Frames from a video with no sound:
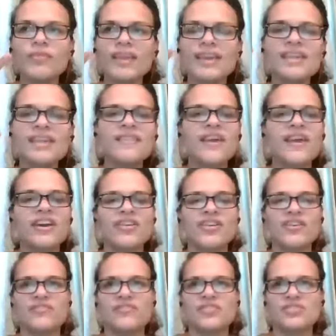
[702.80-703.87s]
in the area
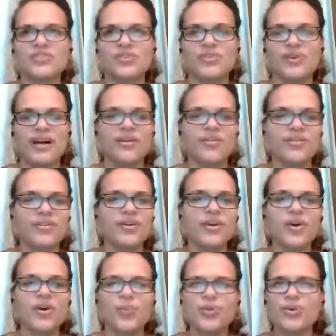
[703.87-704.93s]
of physical health
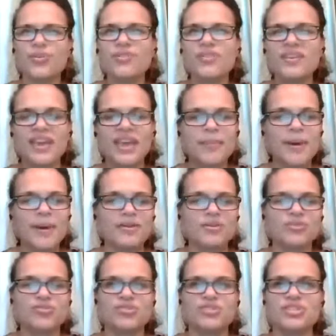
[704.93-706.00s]
when you're thinking about
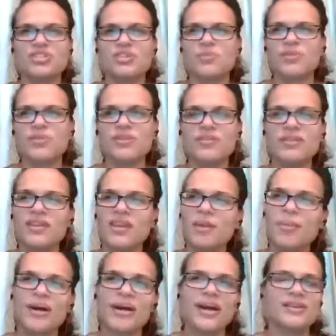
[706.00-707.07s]
nutrition when you're thinking
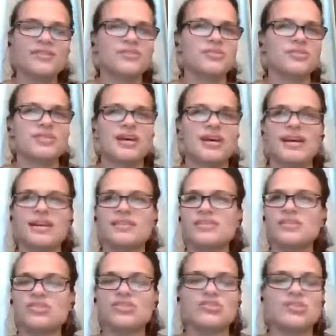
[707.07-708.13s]
about exercise
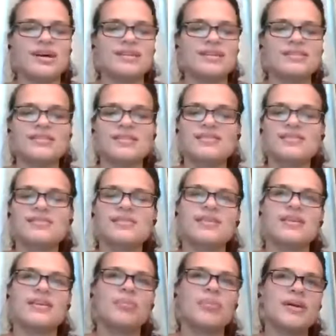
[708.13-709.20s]
stress
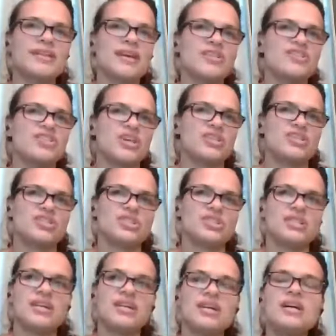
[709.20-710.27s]
sleep
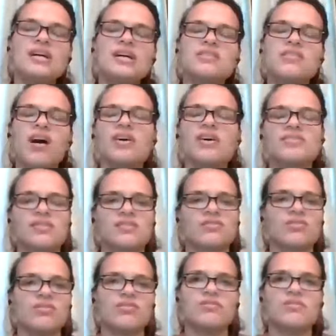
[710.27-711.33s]
digestion toxic
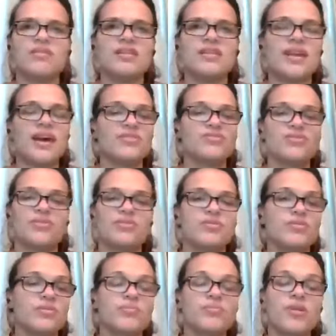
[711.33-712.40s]
load and natural
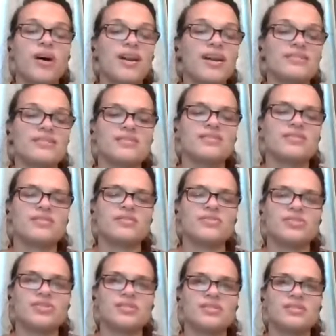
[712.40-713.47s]
products and
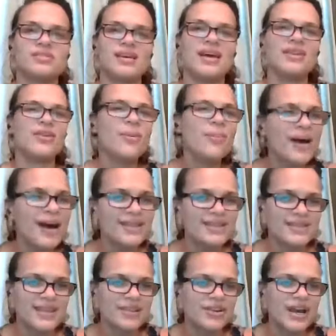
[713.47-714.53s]
solutions and your
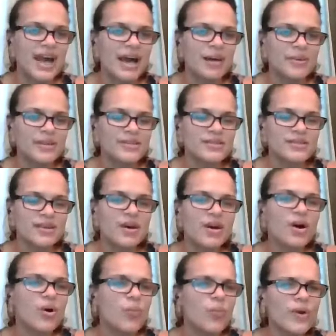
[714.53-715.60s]
mindset and your habits
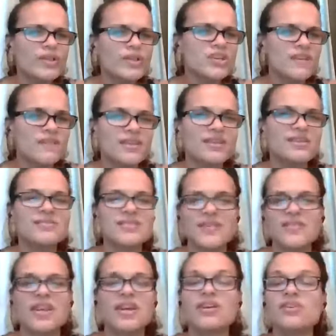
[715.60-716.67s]
which of these
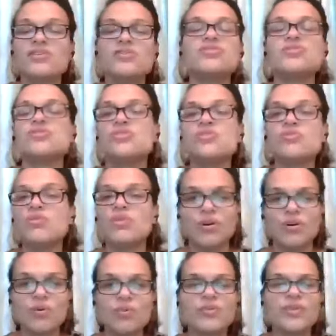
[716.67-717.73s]
seven areas do you
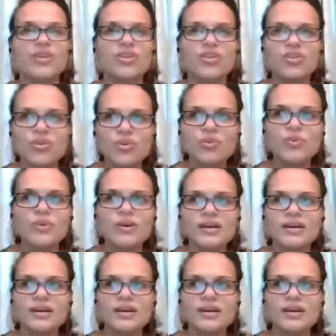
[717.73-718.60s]
know that you